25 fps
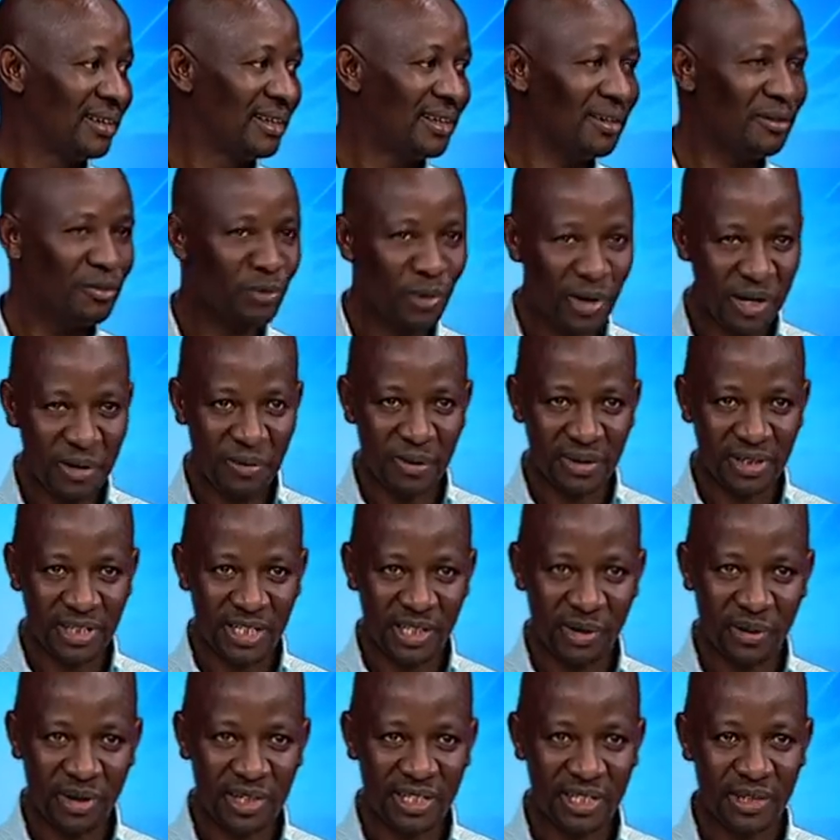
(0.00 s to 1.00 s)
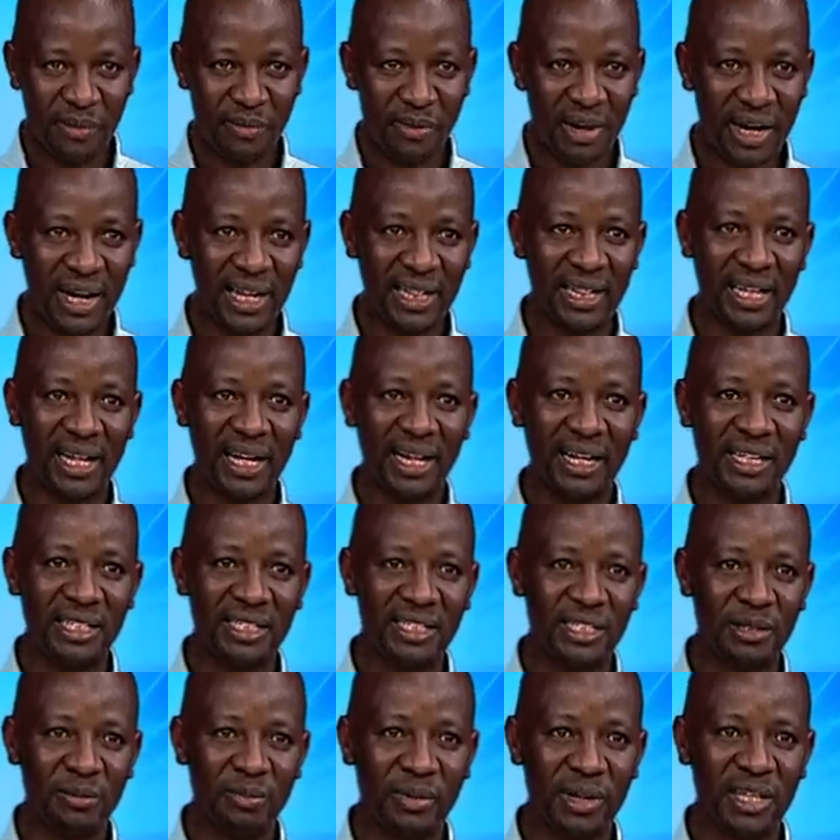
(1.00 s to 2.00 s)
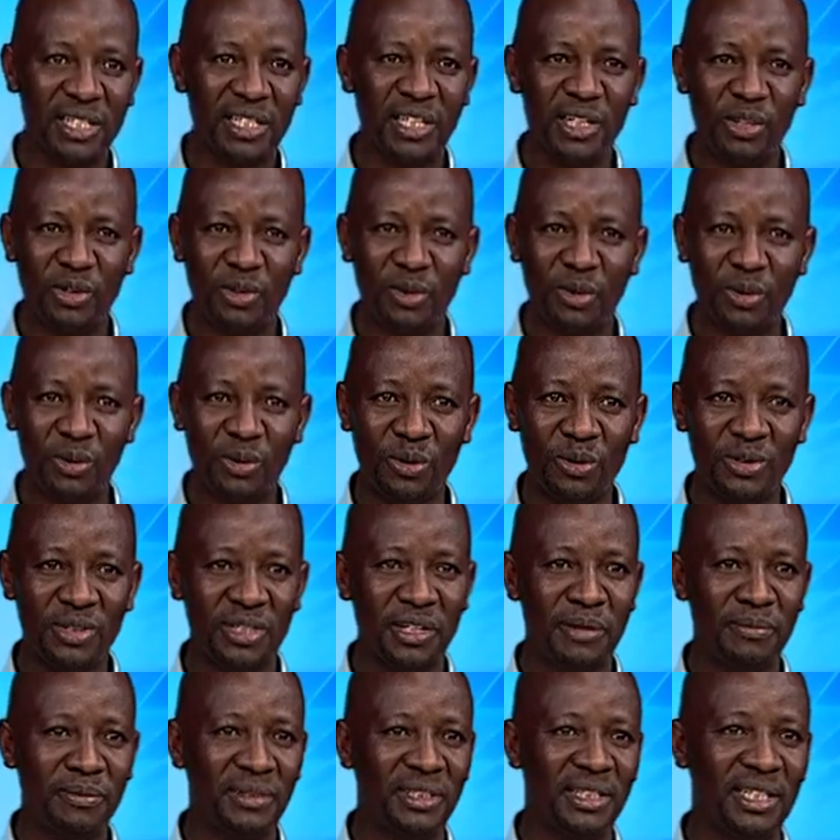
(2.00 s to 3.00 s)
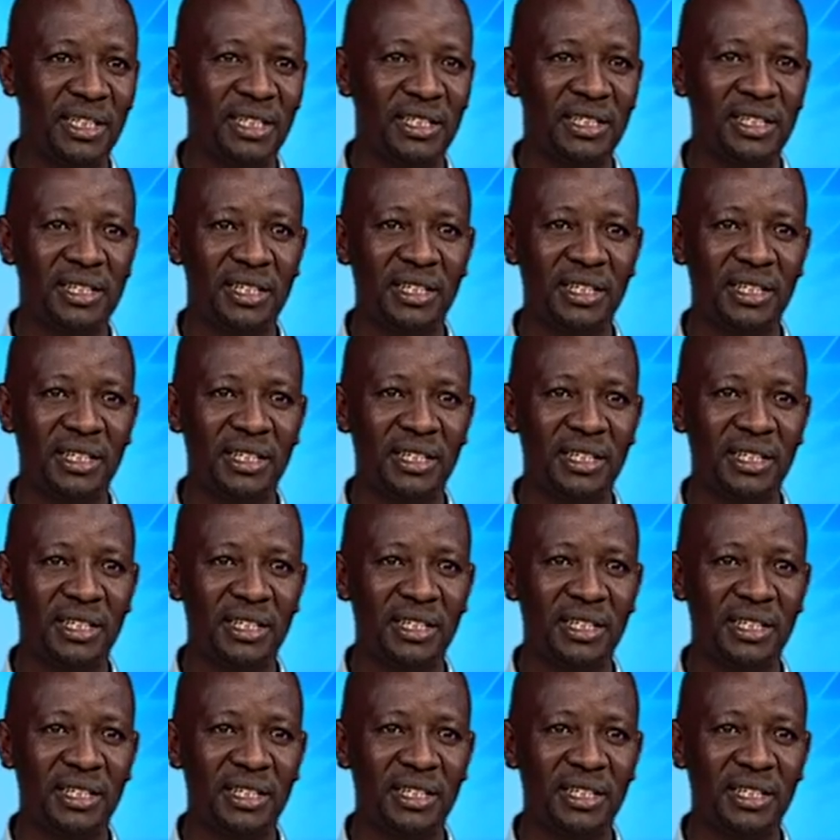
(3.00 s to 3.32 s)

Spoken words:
When Besigye was in Baha, there is this person. In Toroko, same things.